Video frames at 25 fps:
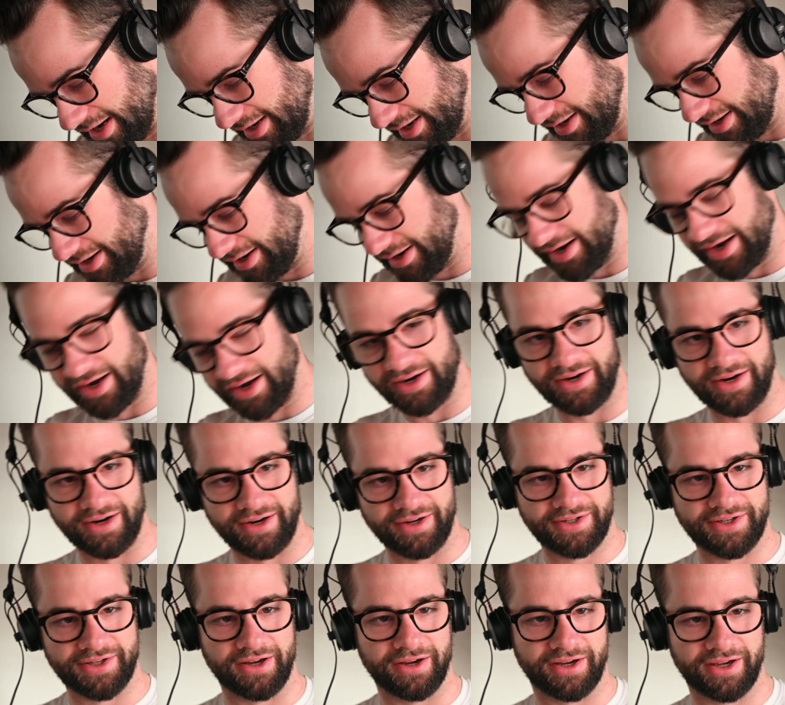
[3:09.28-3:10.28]
And
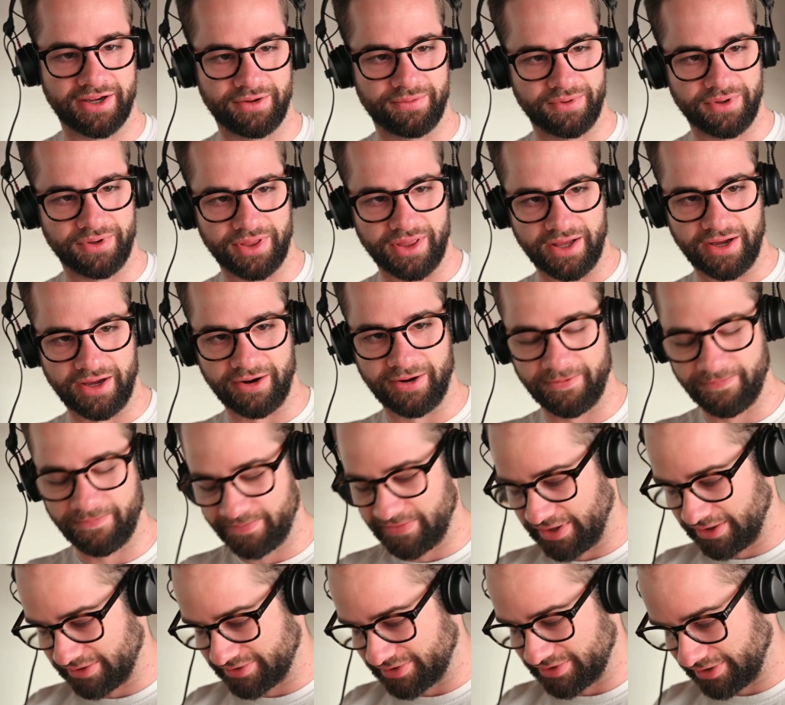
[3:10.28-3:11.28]
they're talking with their
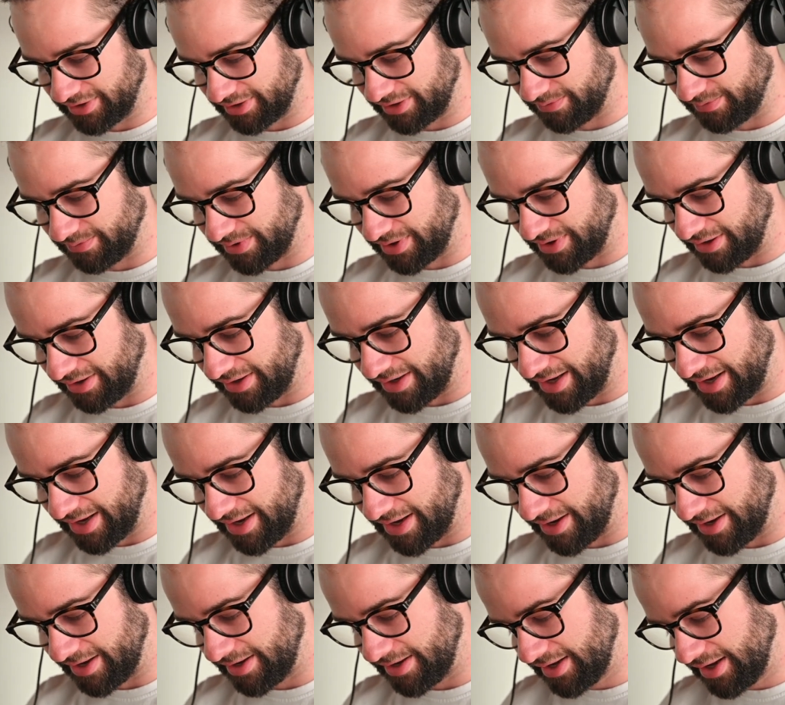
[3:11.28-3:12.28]

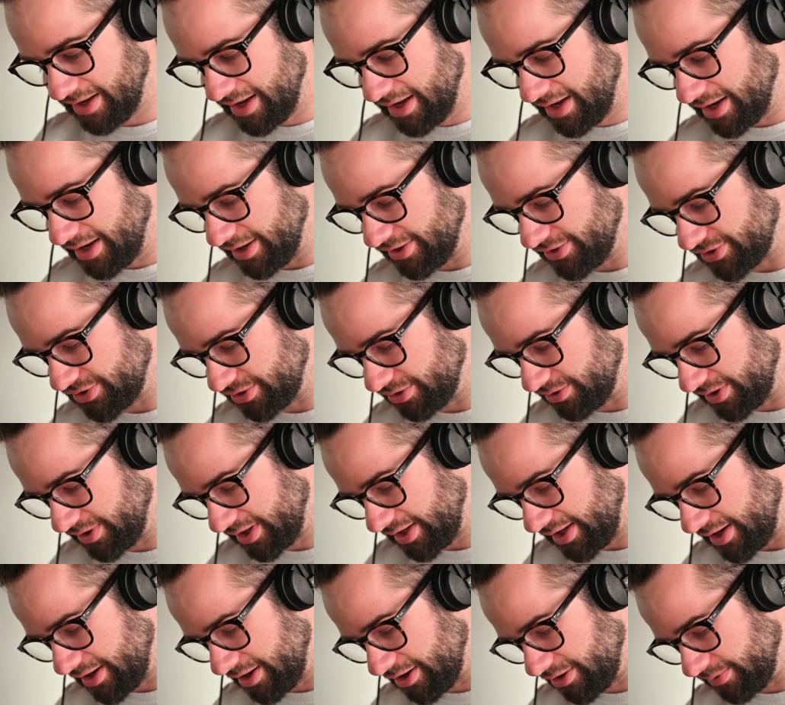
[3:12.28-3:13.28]
AI. And so
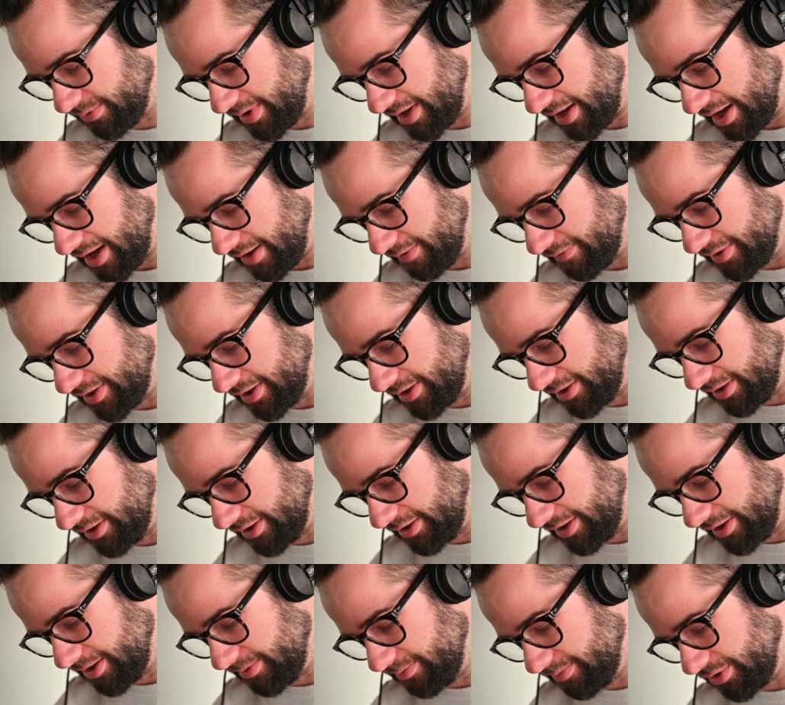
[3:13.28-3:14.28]
here we have an
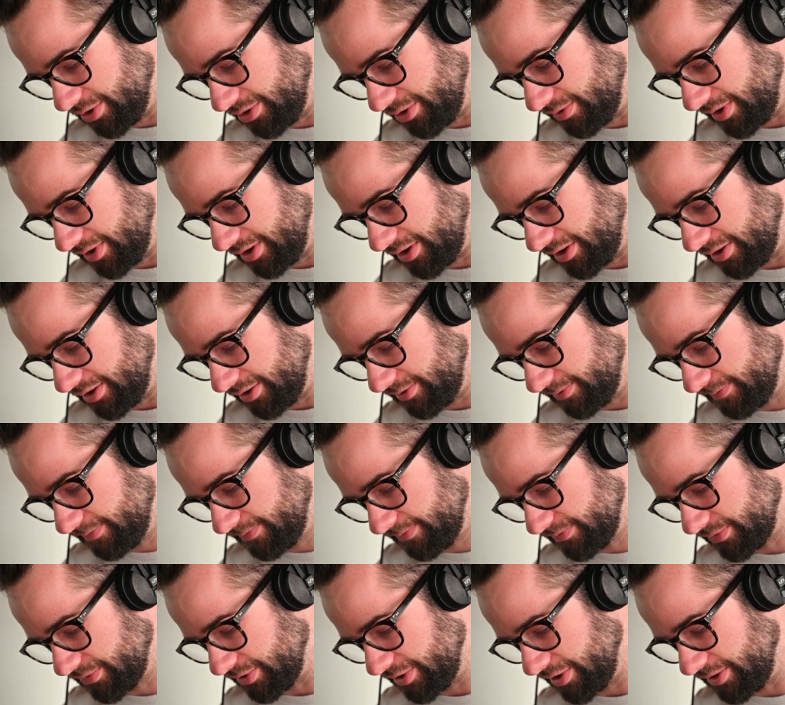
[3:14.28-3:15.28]
LLM going on,
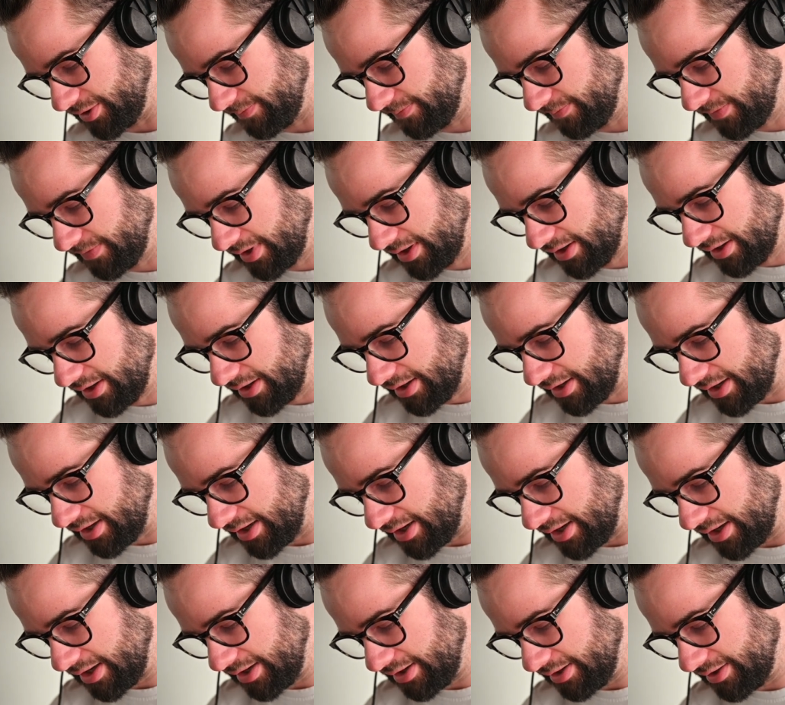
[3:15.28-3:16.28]
right?
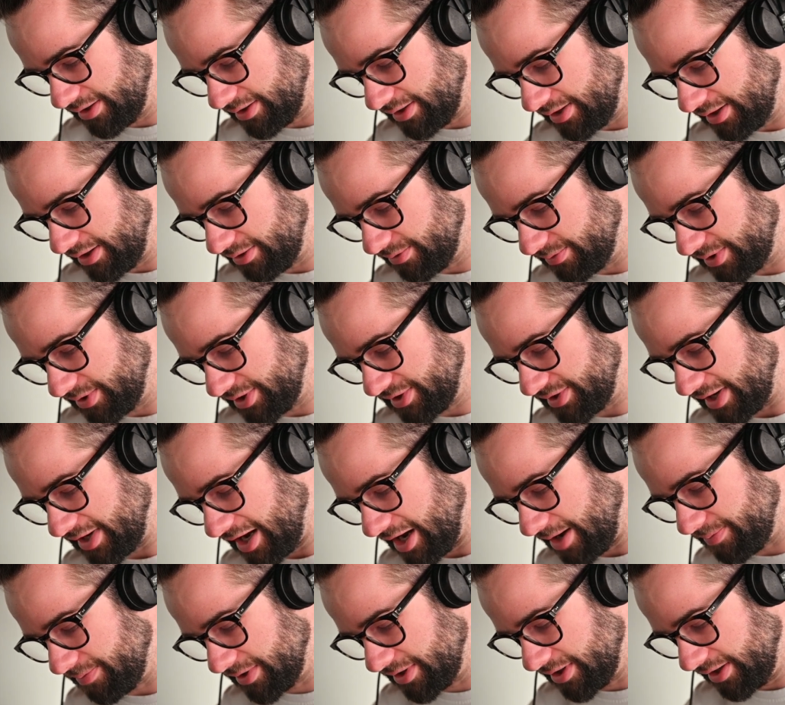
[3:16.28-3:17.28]
And what's
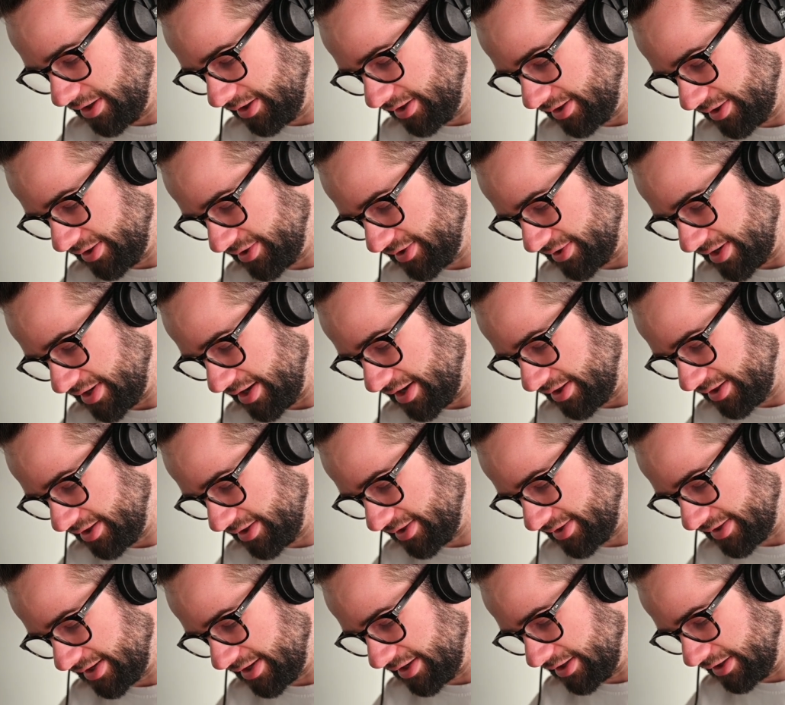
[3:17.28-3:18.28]
happening is that
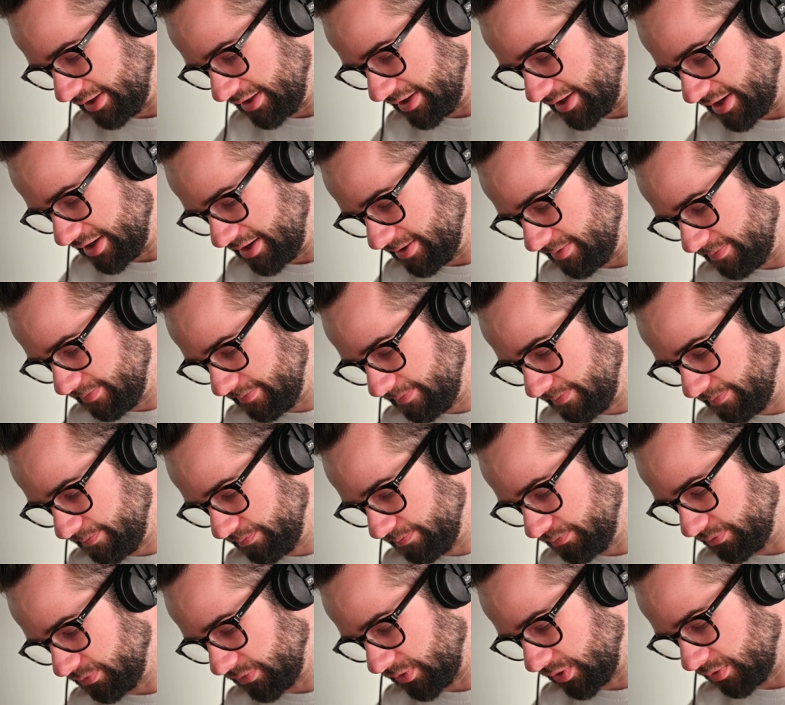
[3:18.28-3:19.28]
this LLM,
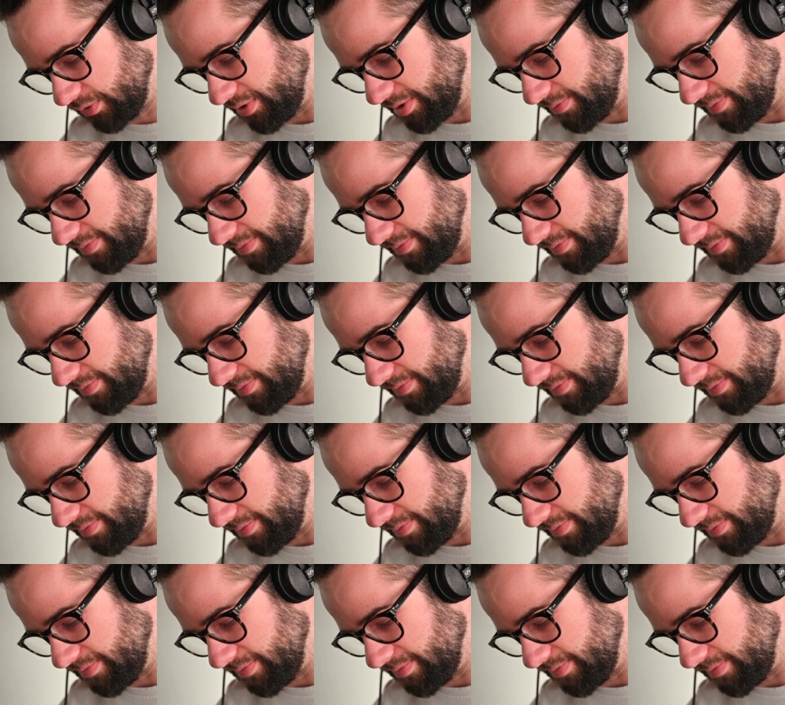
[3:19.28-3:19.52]
we